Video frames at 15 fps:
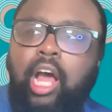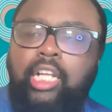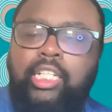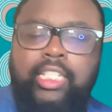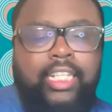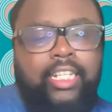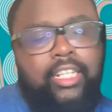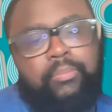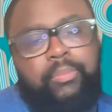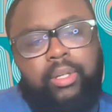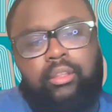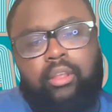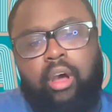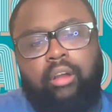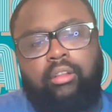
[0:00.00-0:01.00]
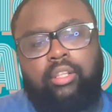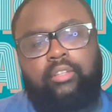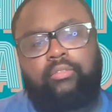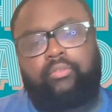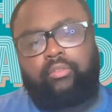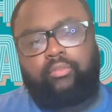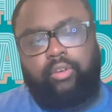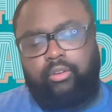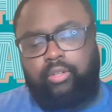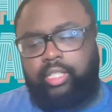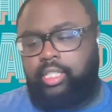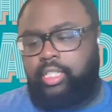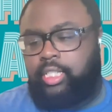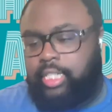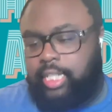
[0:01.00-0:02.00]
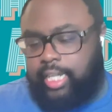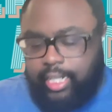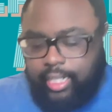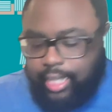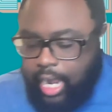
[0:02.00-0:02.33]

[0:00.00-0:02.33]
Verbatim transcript: Sydney McLaughlin Levrone, Sid,